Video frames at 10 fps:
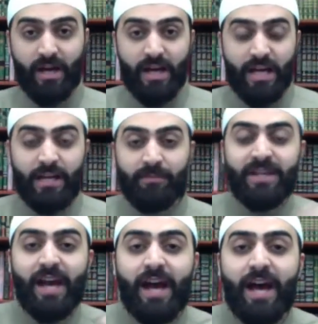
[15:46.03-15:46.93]
He
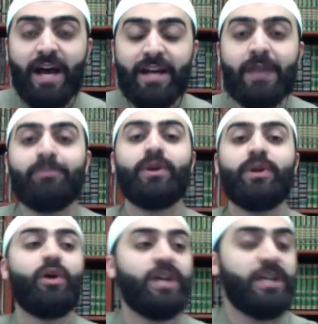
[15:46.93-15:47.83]
began
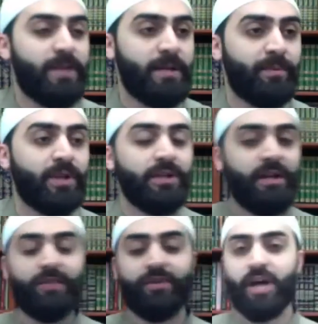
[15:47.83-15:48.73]
employing people
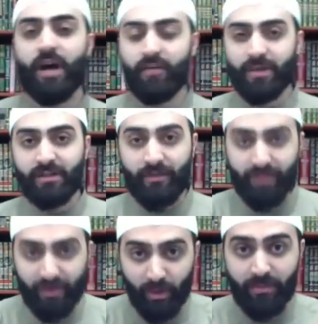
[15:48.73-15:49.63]
in the government of
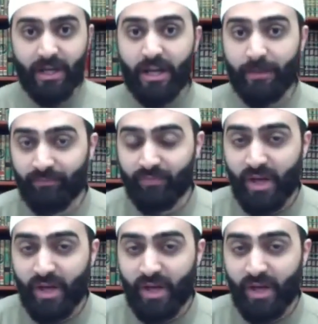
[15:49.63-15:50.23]
the mu'mineen.